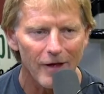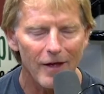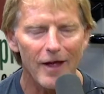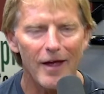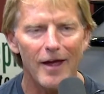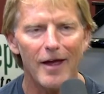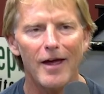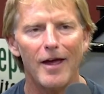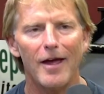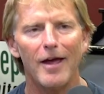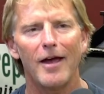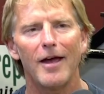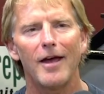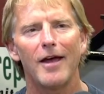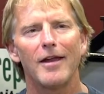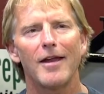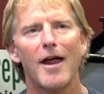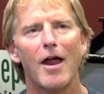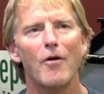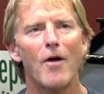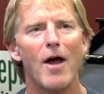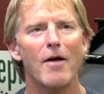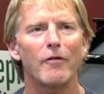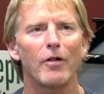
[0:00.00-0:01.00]
And
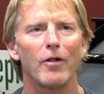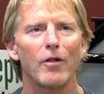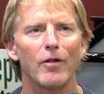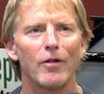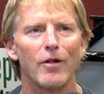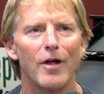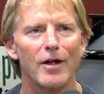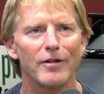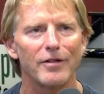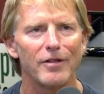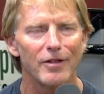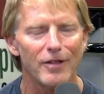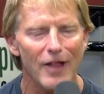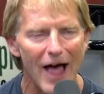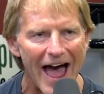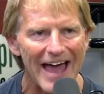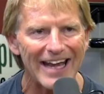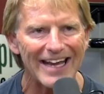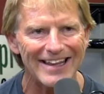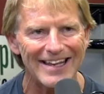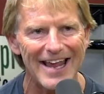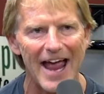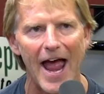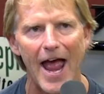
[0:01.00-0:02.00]
I don't have a, a
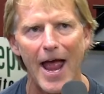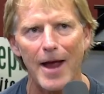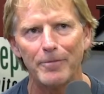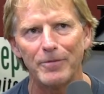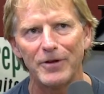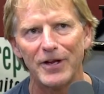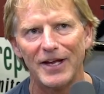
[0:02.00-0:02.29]
lot of time